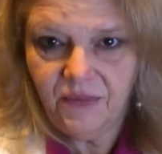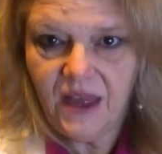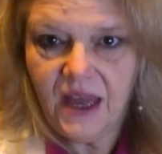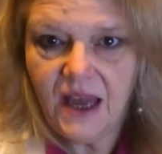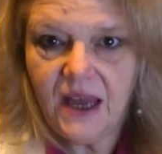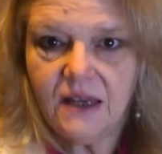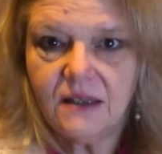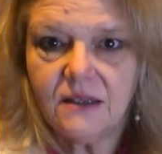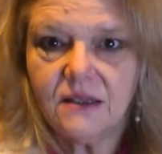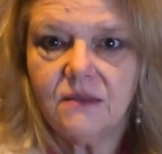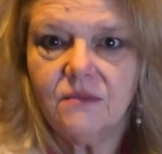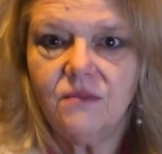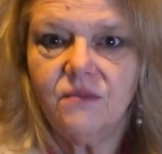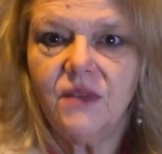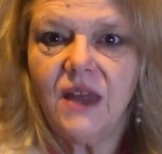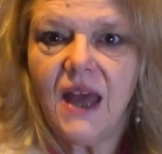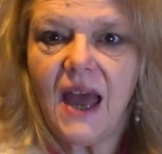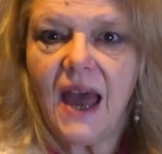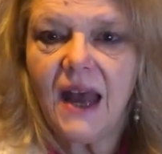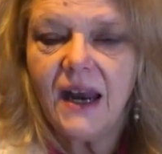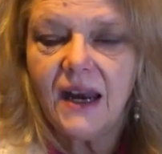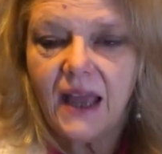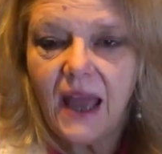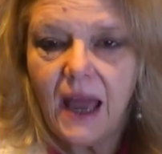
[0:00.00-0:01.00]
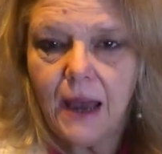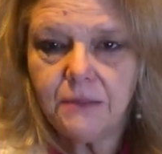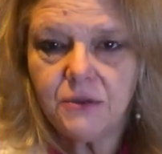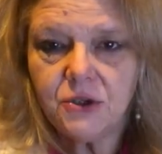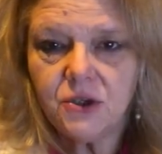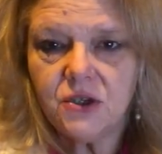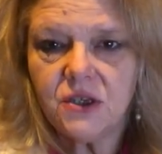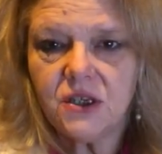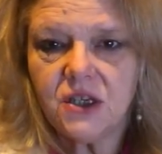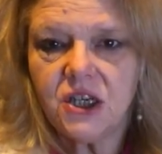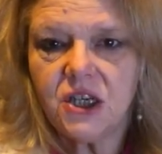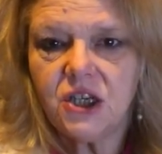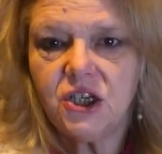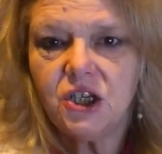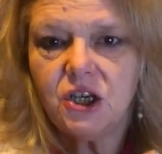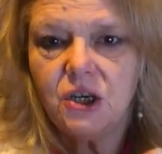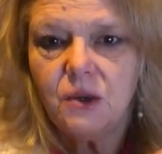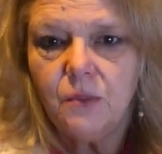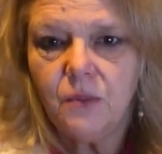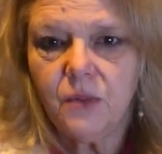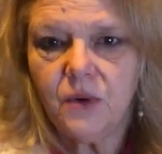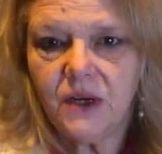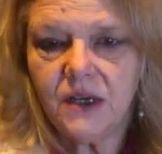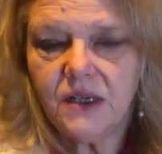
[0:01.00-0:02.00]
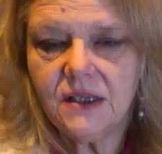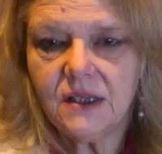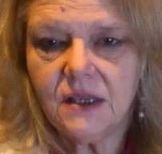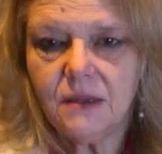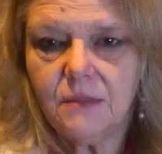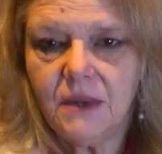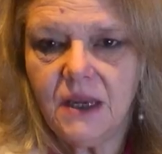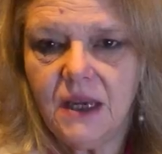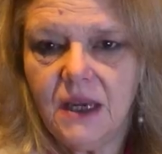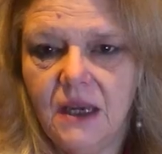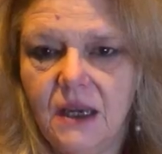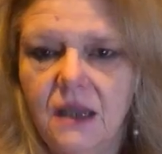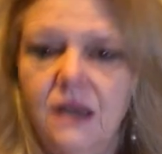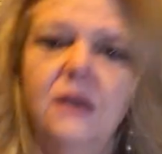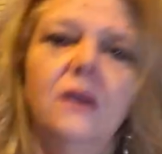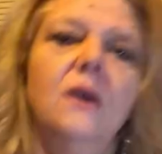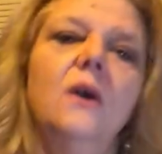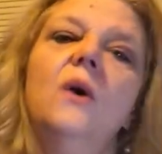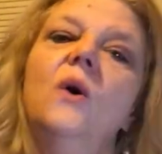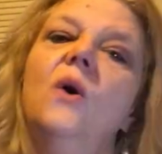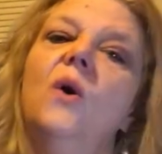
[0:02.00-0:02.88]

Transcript: That captures attention and brings them in,